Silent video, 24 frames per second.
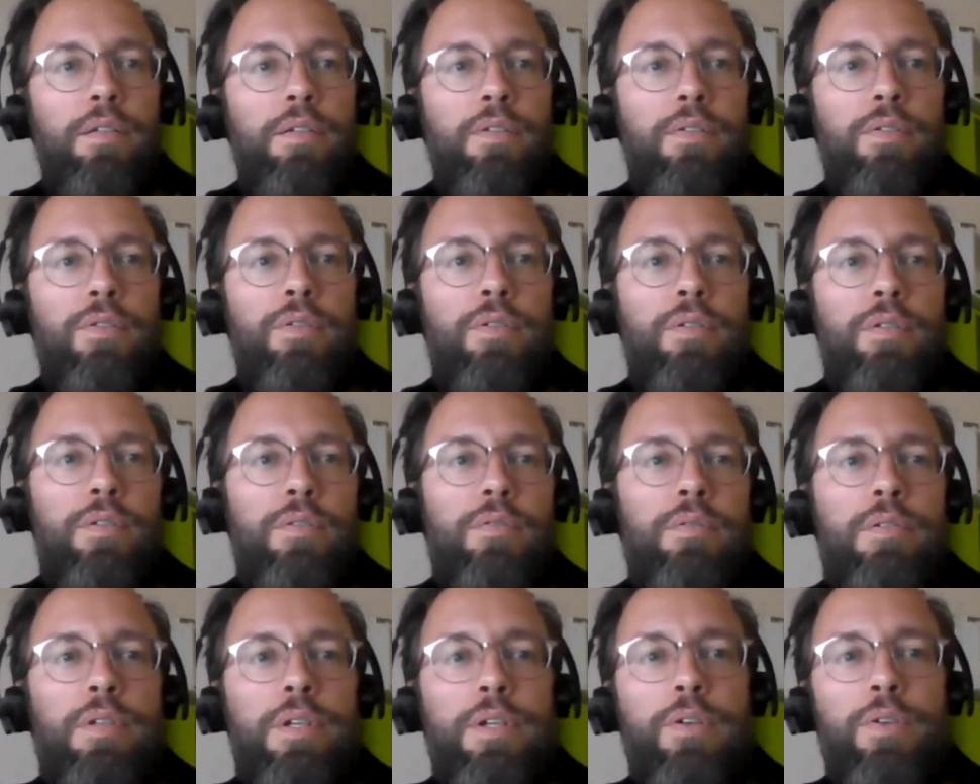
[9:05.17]
Good.
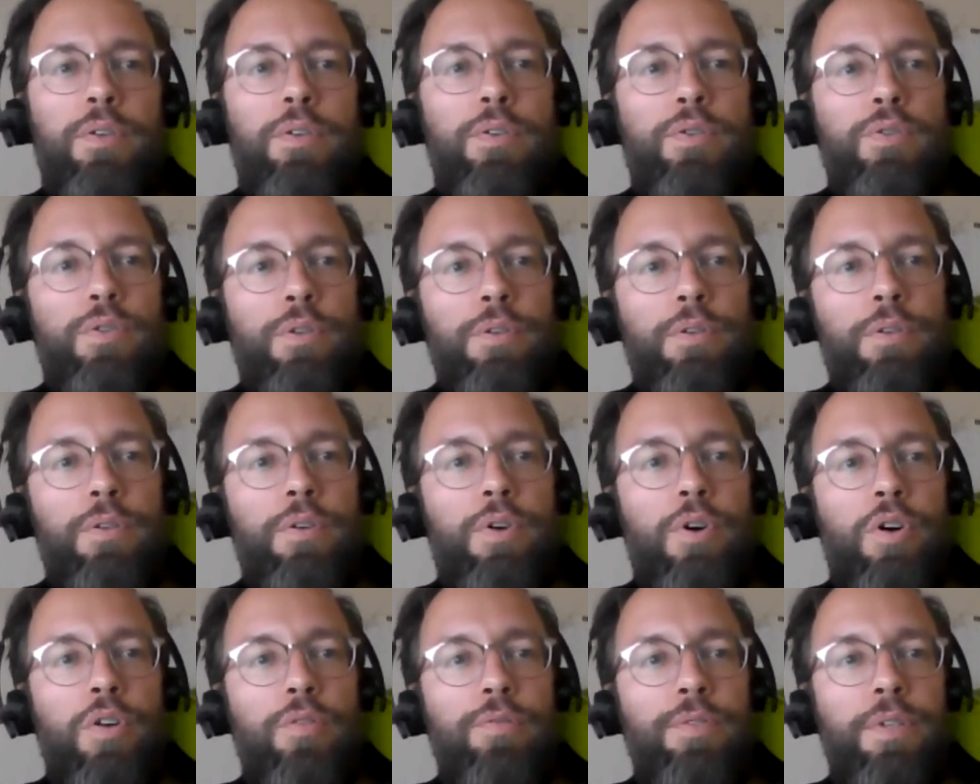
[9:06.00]
I'm gonna turn it
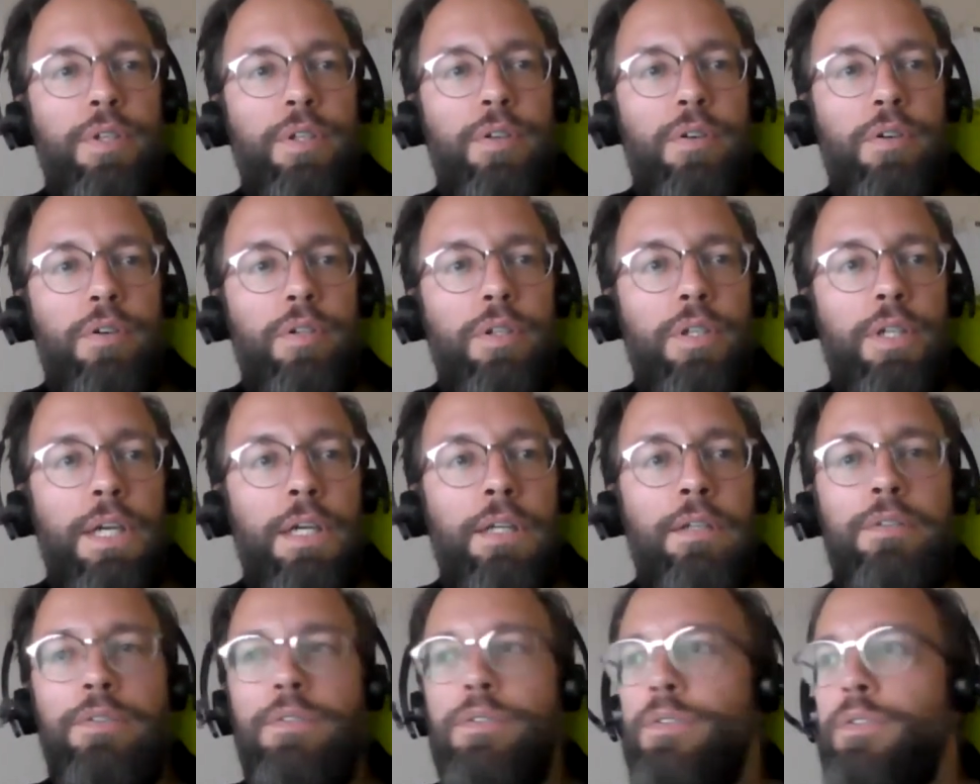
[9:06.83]
off and on
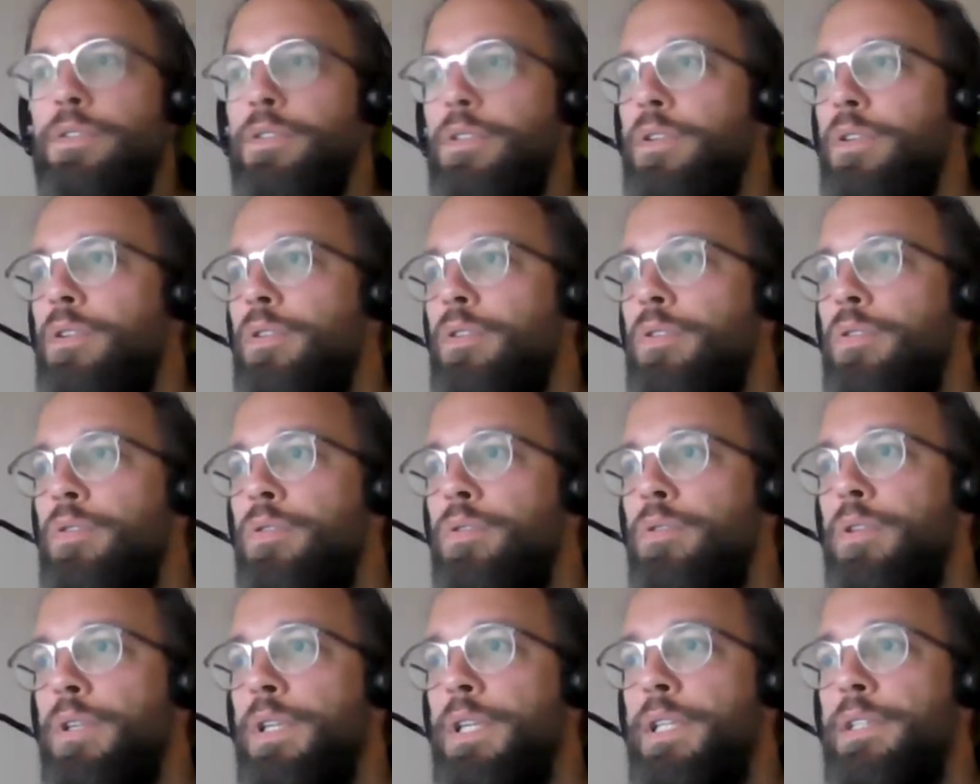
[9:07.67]
again. So
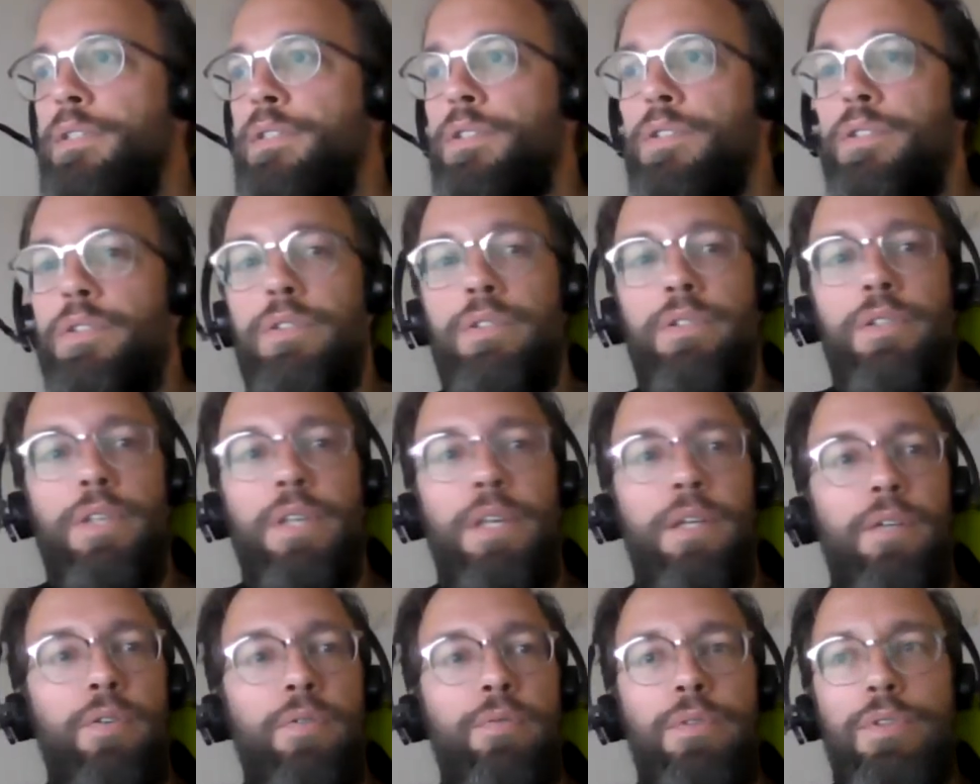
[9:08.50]
let's
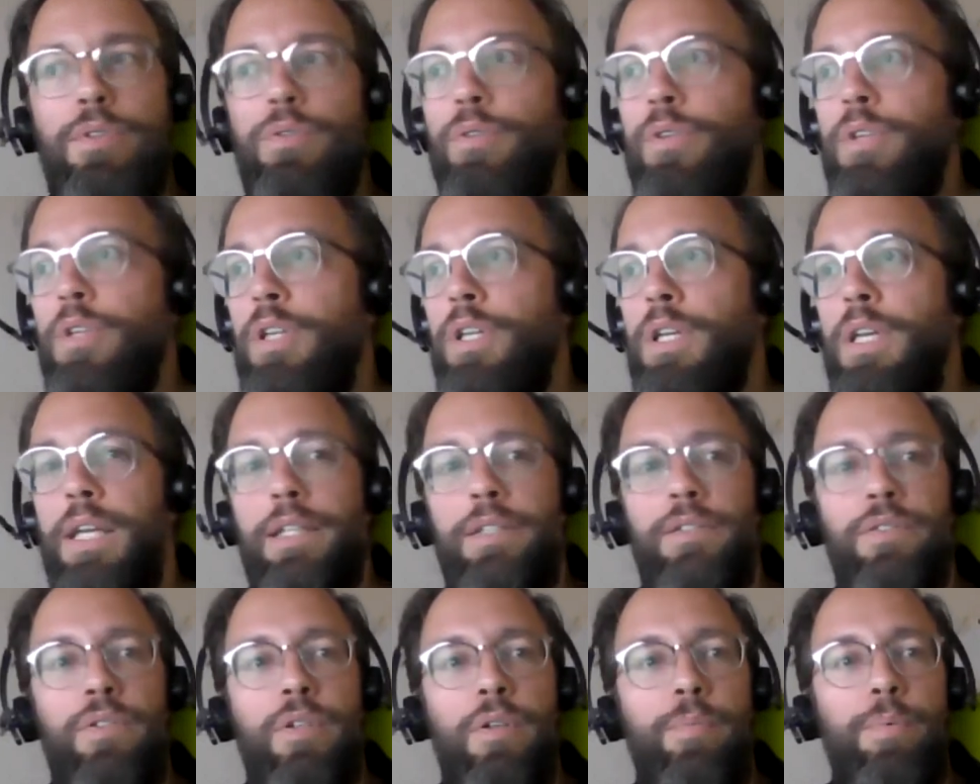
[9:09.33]
head over to the
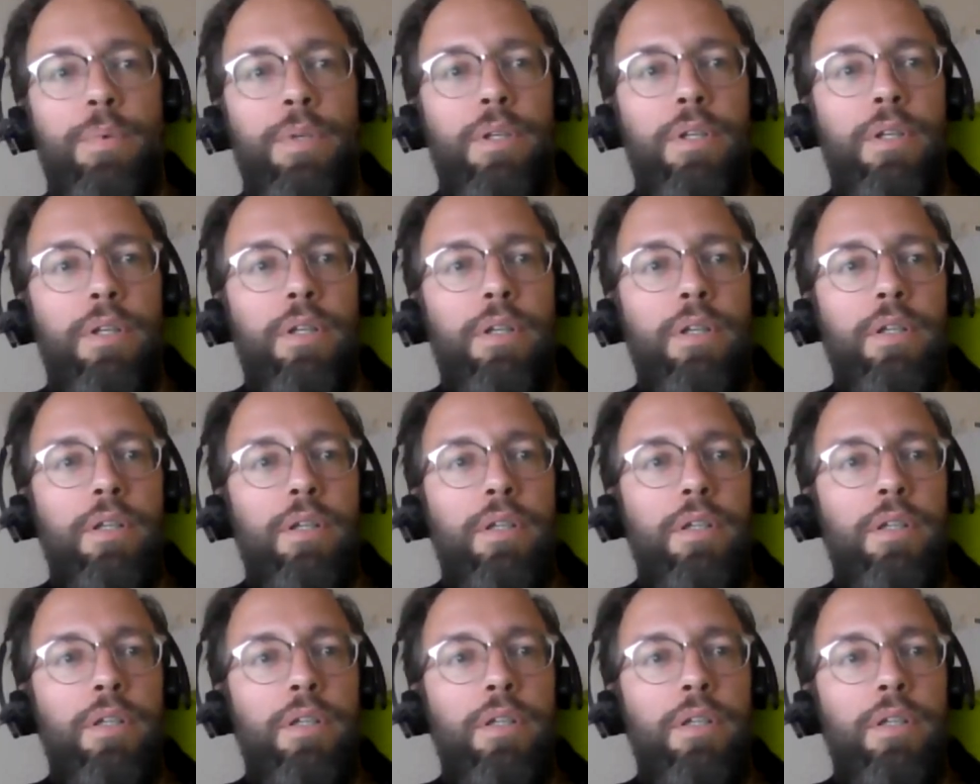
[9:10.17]
next topic.